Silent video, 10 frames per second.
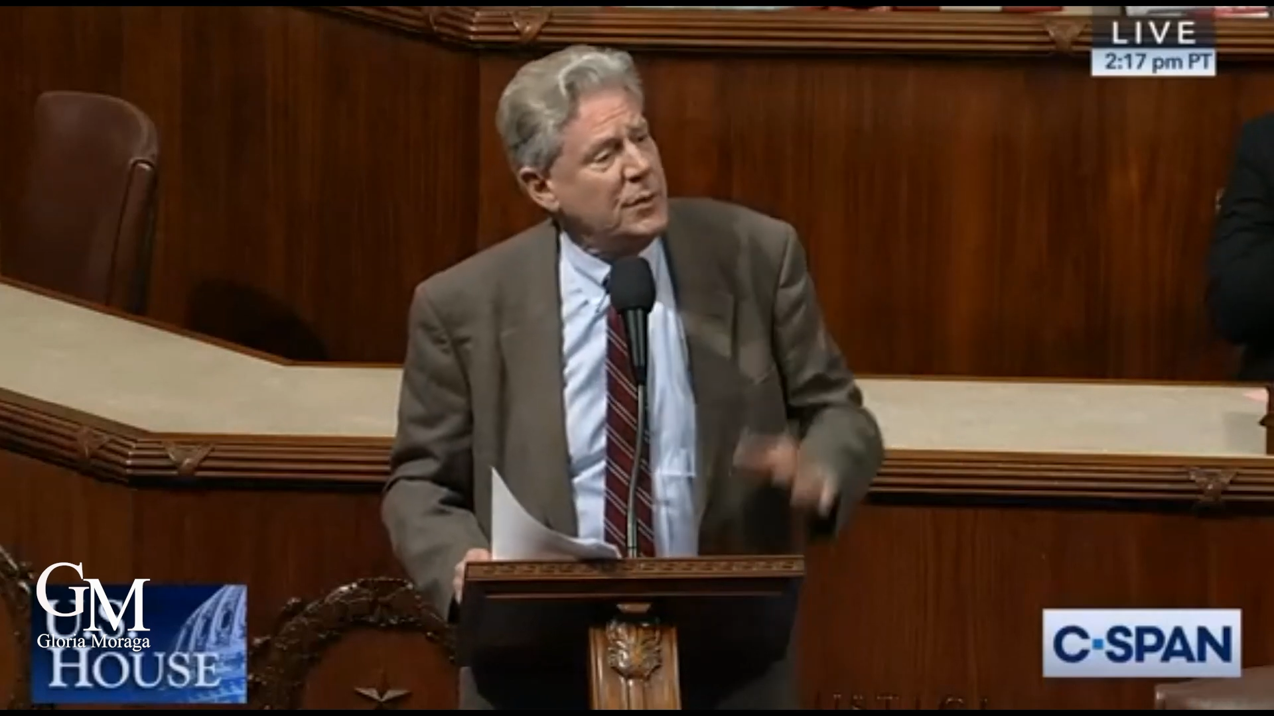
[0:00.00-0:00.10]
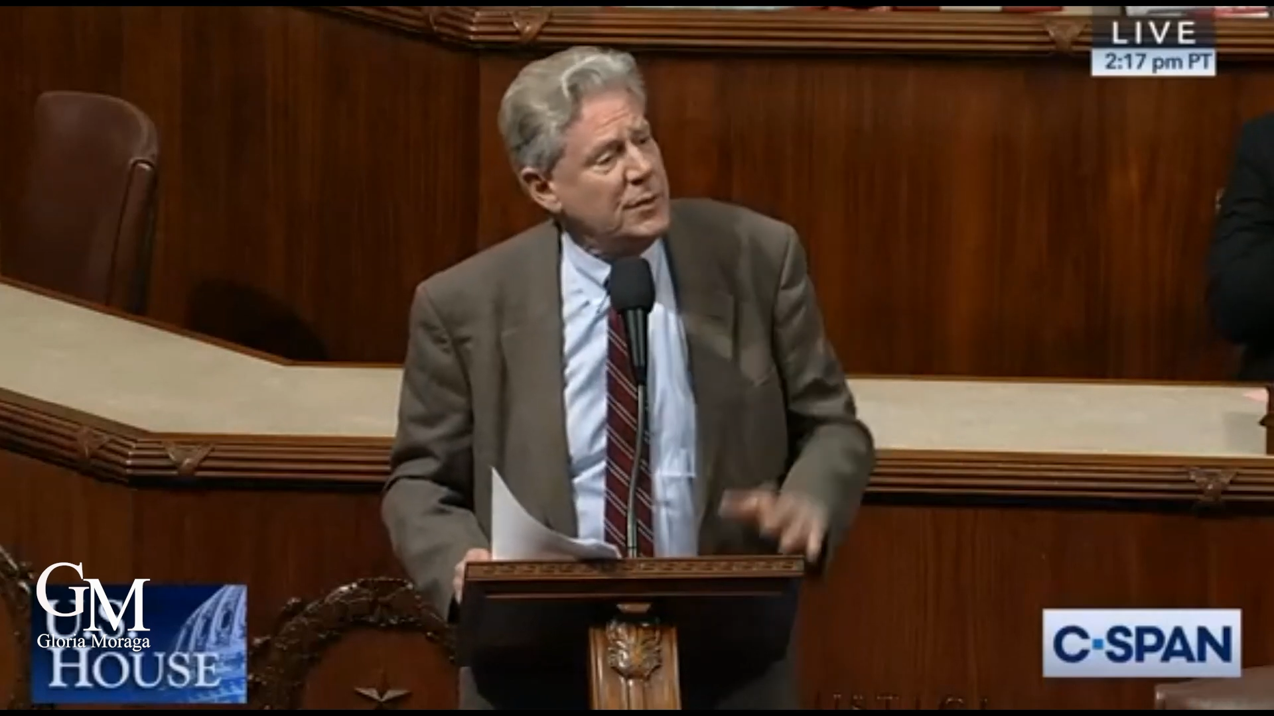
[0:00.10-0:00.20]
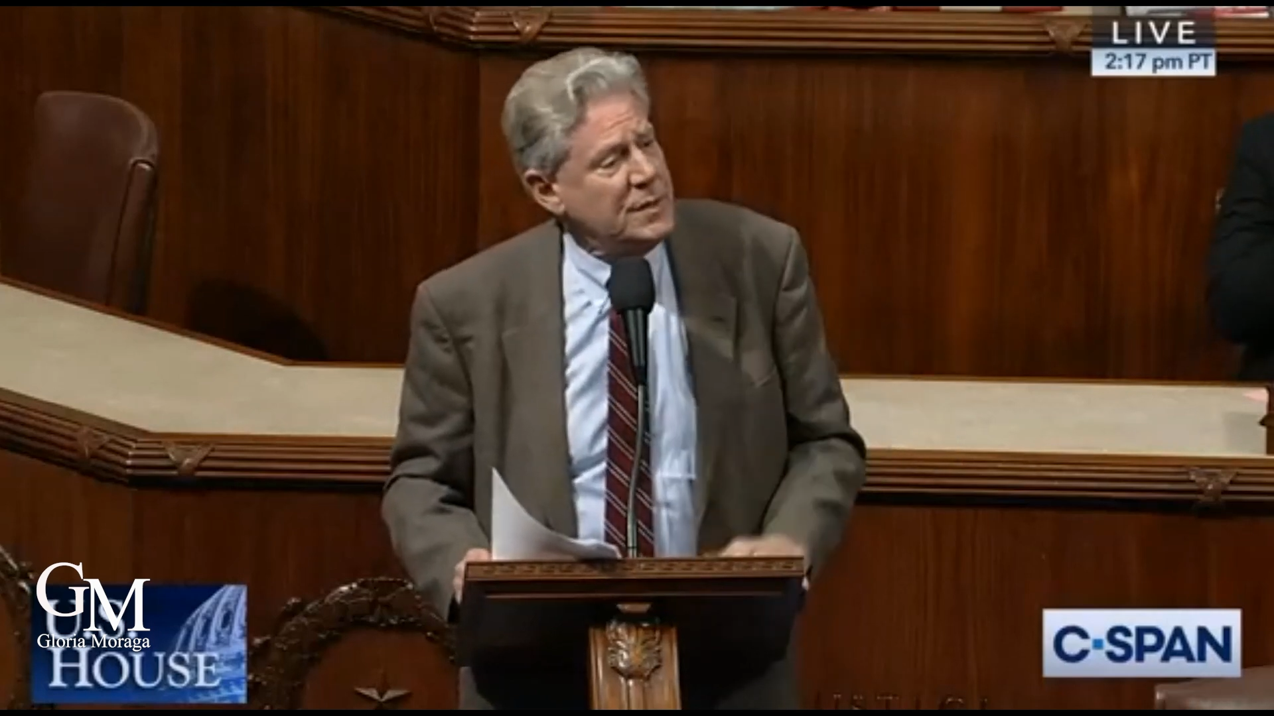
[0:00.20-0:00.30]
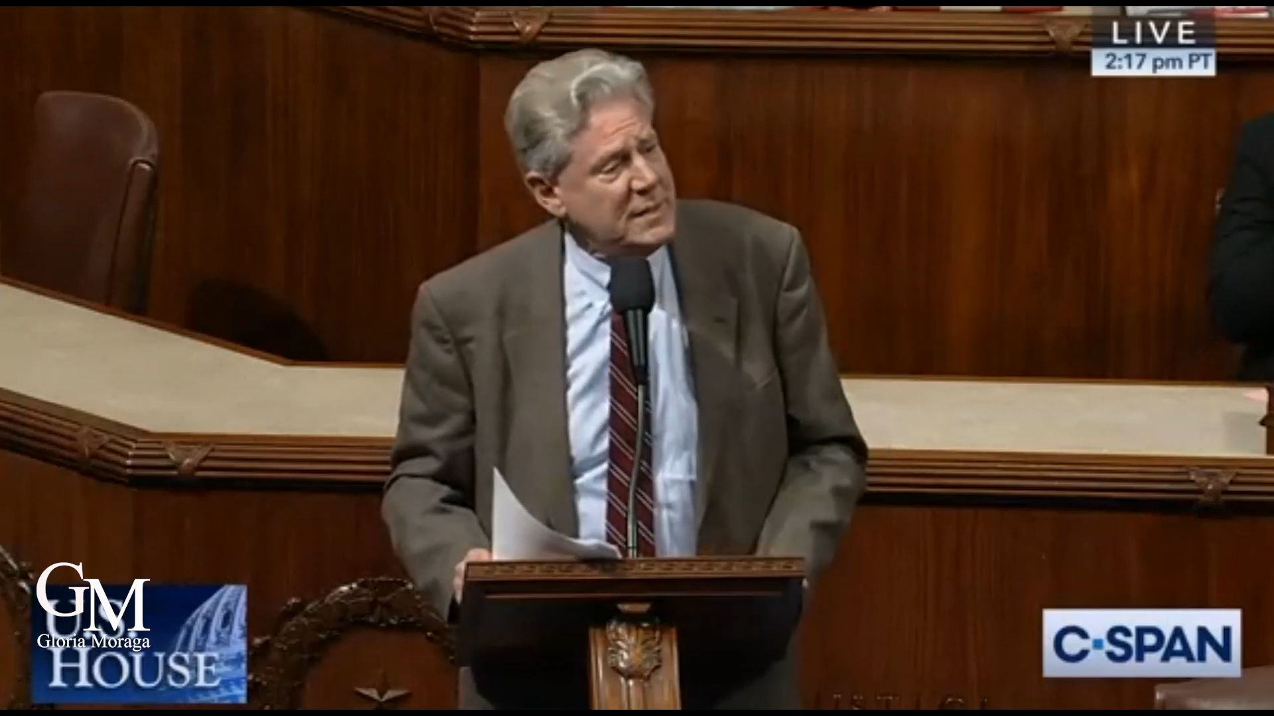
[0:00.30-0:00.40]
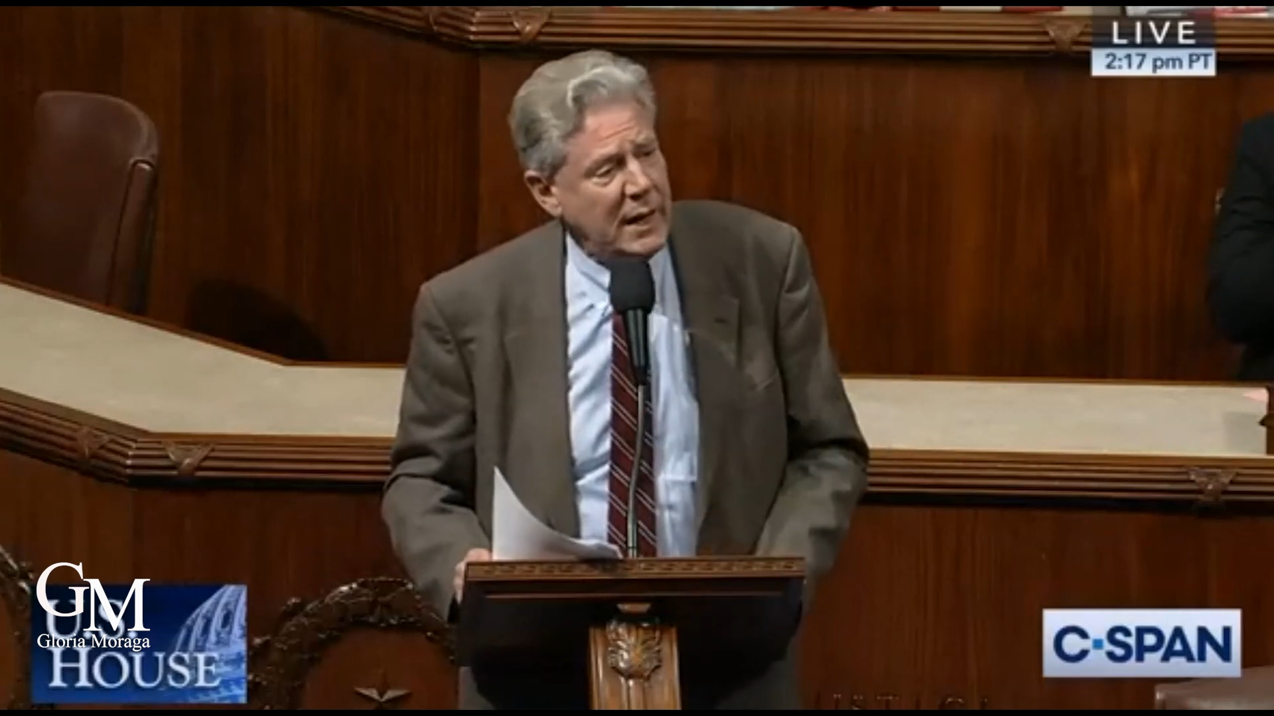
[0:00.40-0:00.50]

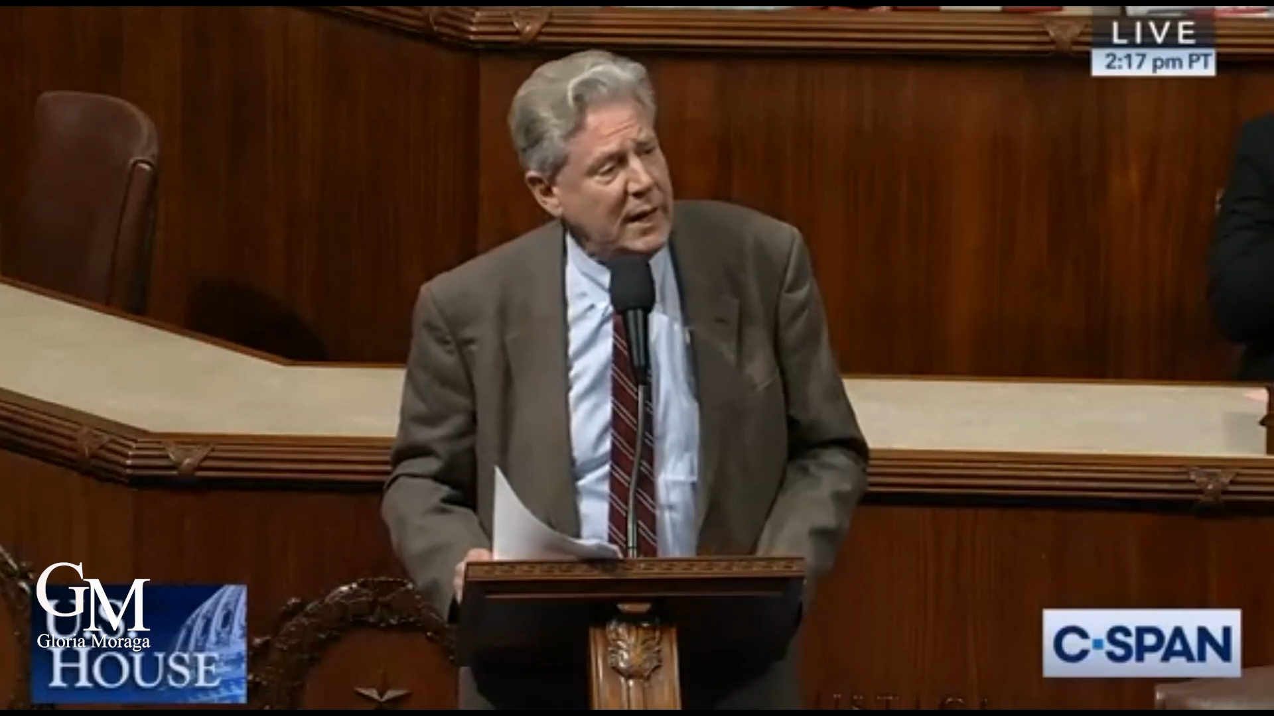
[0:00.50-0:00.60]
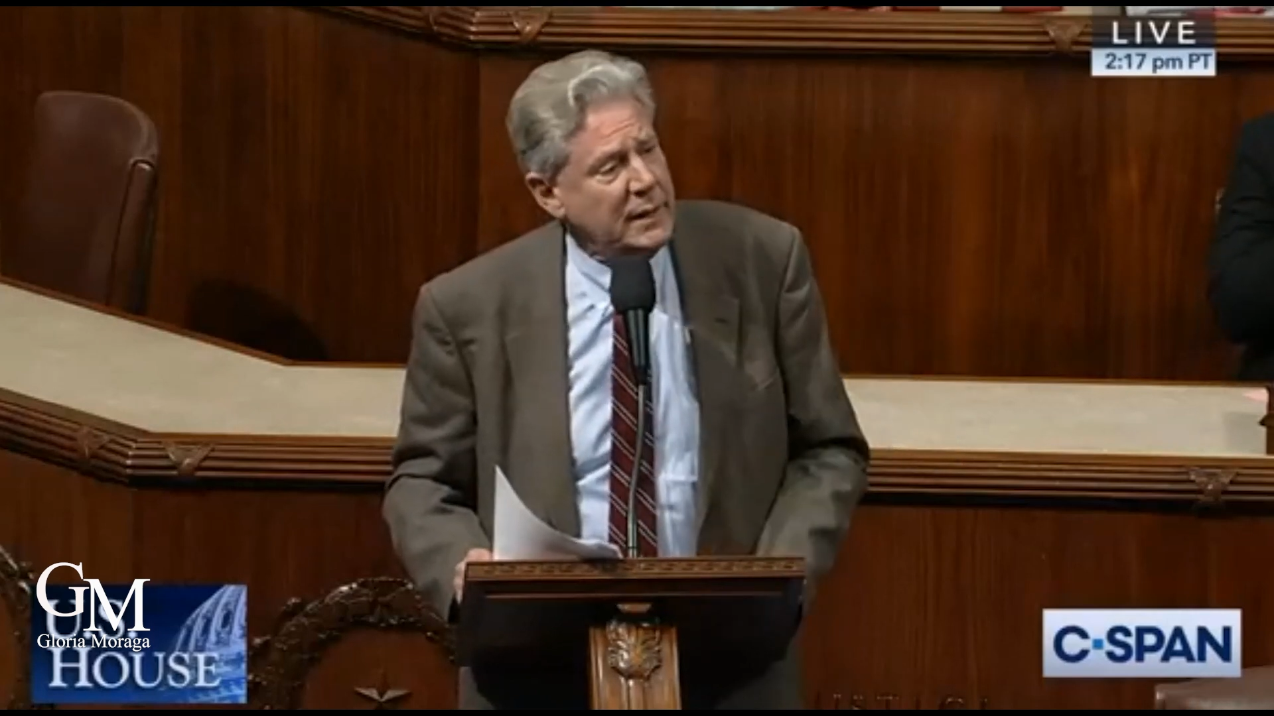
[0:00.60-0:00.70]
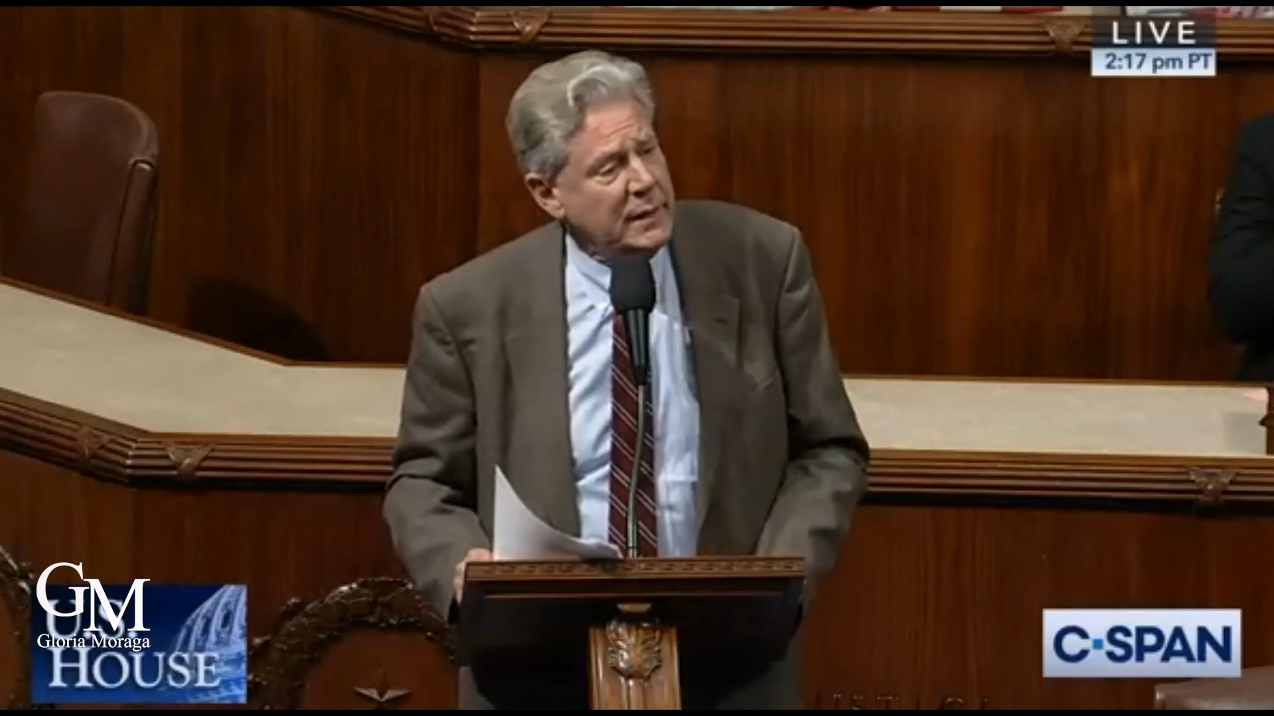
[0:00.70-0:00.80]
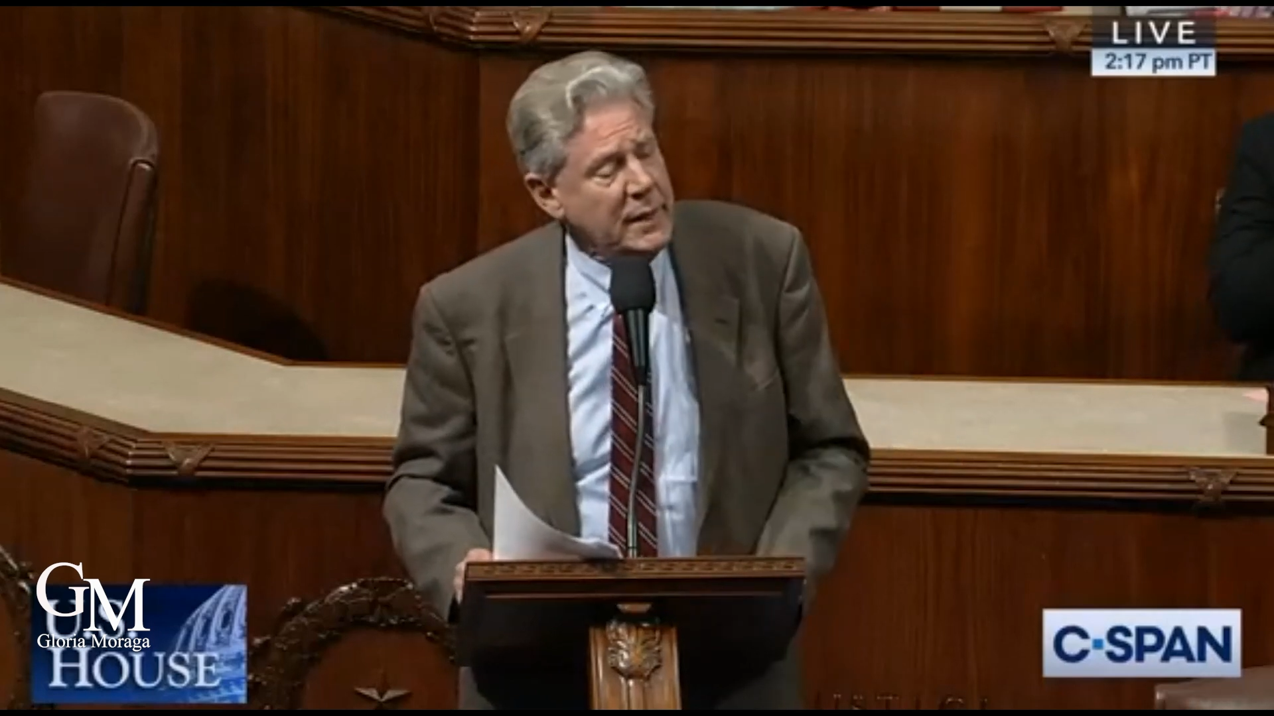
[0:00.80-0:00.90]
decided